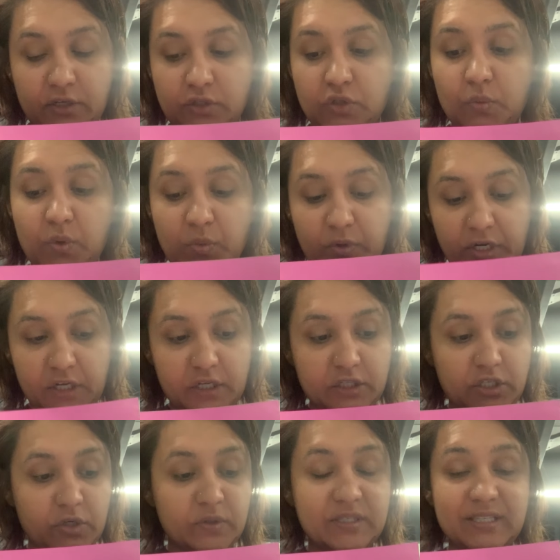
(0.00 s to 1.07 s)
So what we're gonna
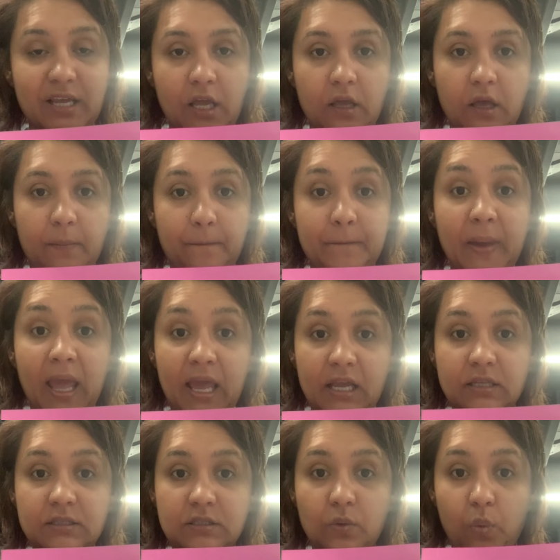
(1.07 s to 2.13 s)
do is take
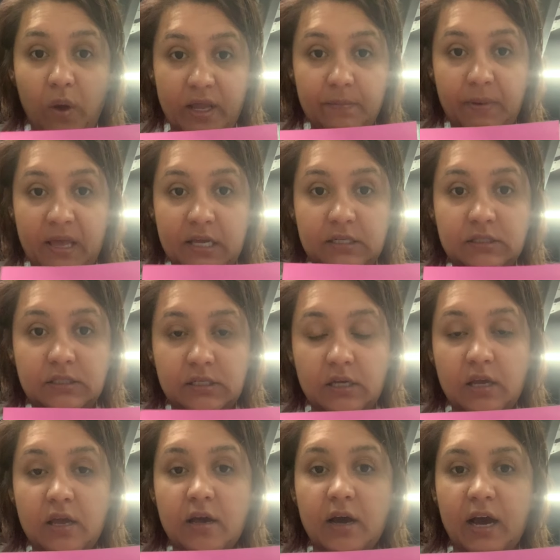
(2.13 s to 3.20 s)
paint, white paint,
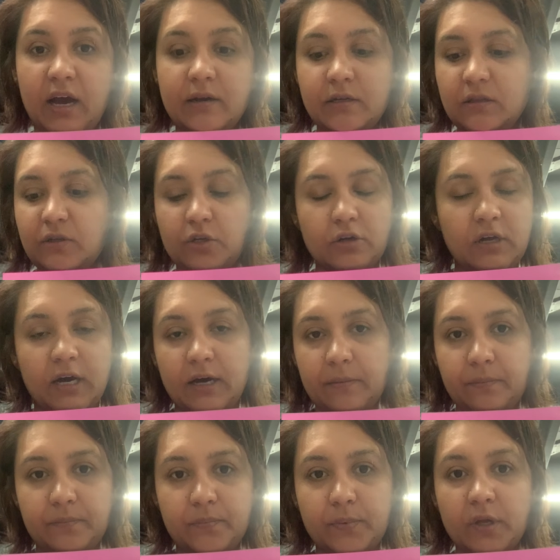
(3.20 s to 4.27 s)
on a little
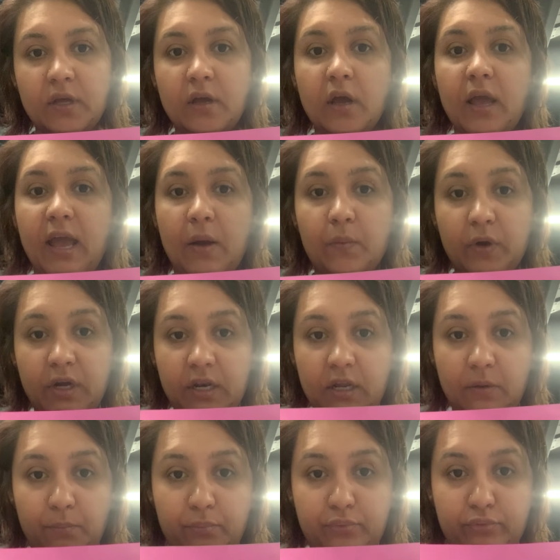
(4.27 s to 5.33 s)
cup, and we're
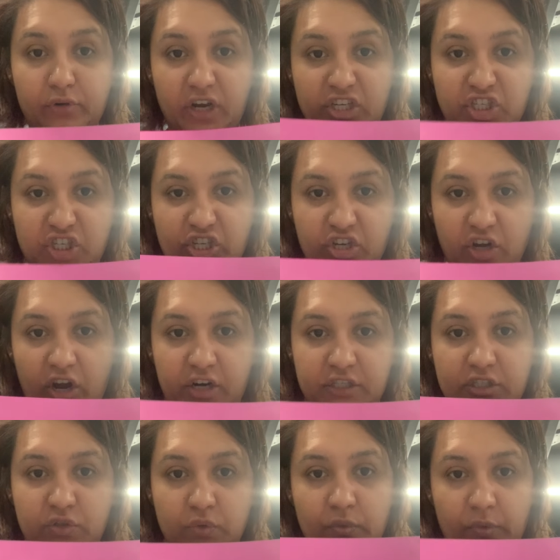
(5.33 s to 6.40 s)
gonna brush our
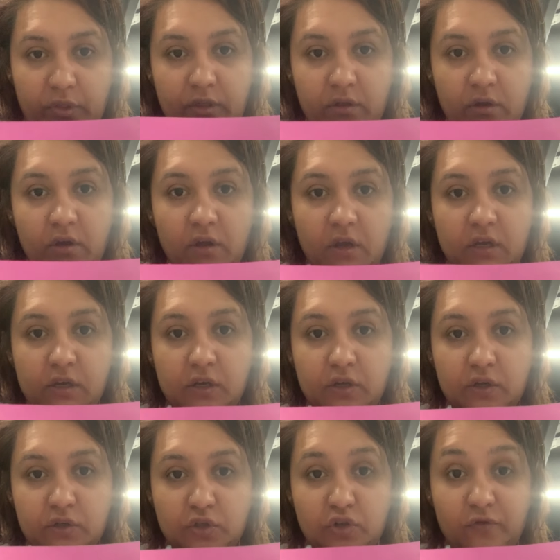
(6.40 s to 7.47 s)
tooth.
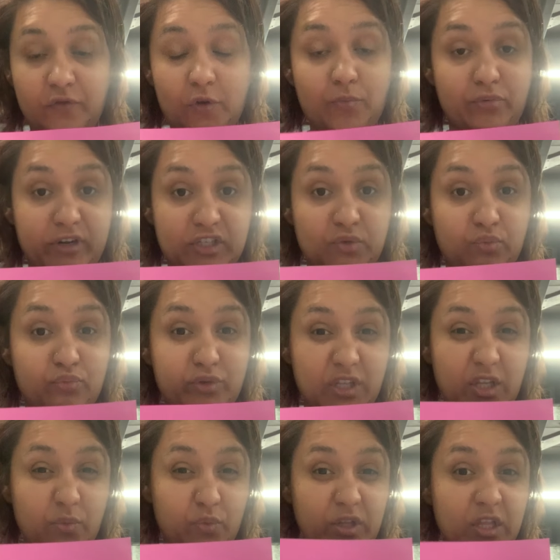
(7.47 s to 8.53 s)
So if you brush
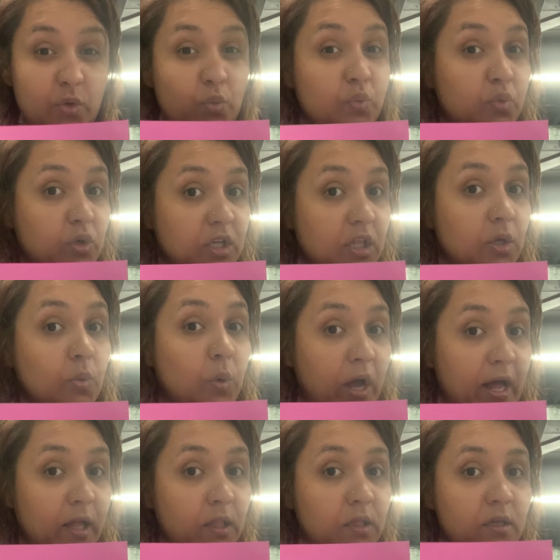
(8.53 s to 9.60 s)
really
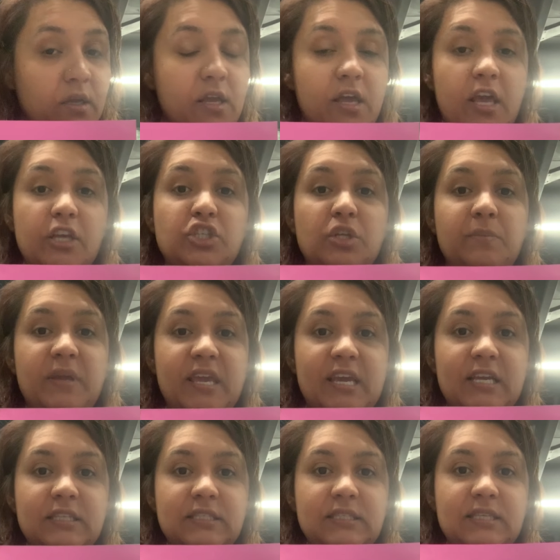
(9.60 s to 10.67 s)
well, it should be
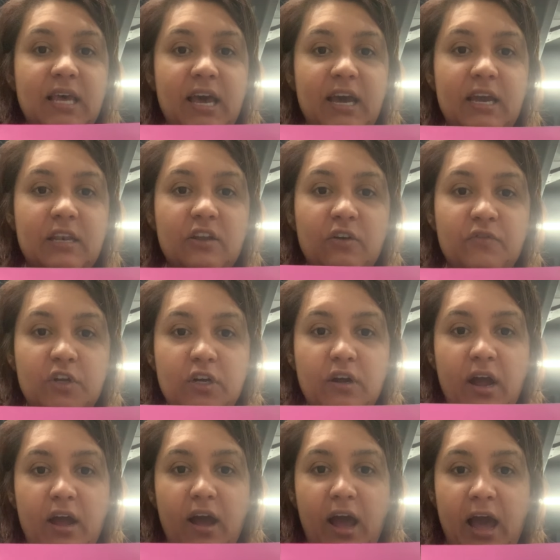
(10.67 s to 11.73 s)
inside of
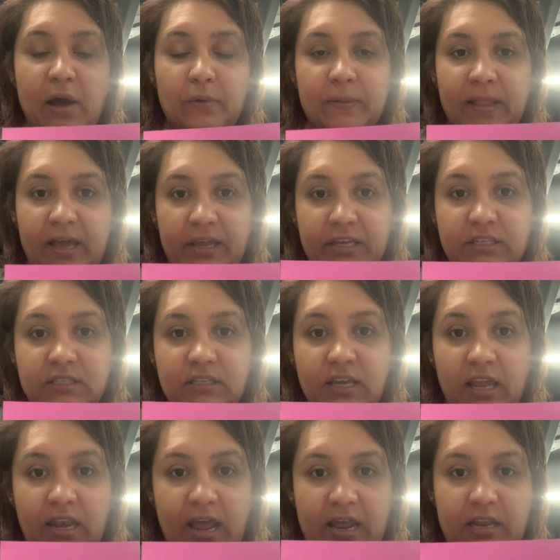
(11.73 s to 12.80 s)
your outlined
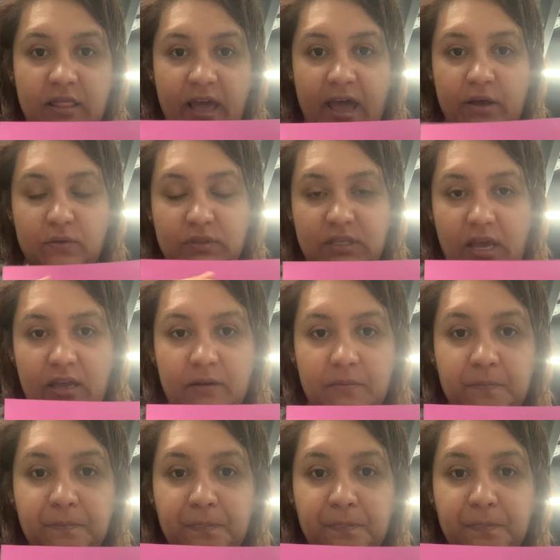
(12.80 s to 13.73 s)
and not on the outside.